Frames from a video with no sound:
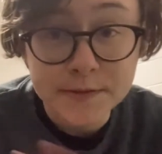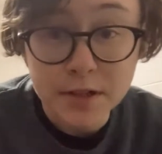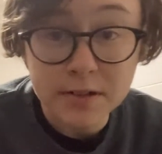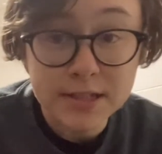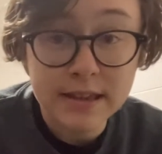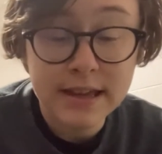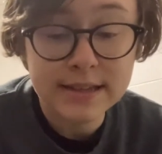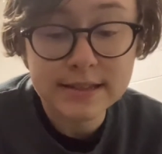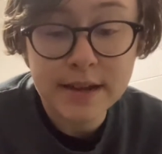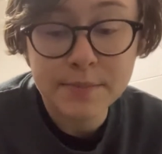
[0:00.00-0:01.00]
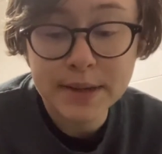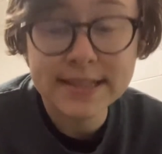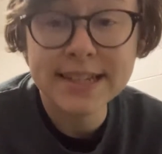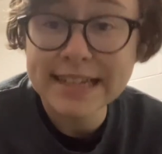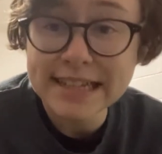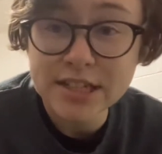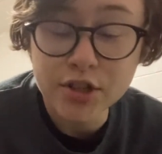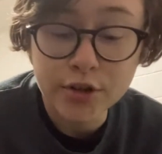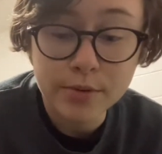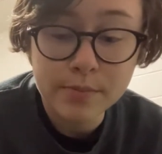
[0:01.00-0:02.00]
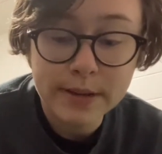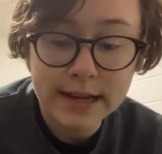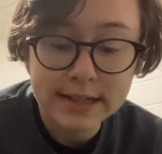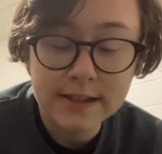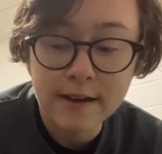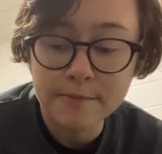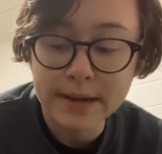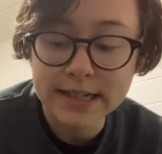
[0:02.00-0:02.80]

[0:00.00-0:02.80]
of salty things because I need to because of my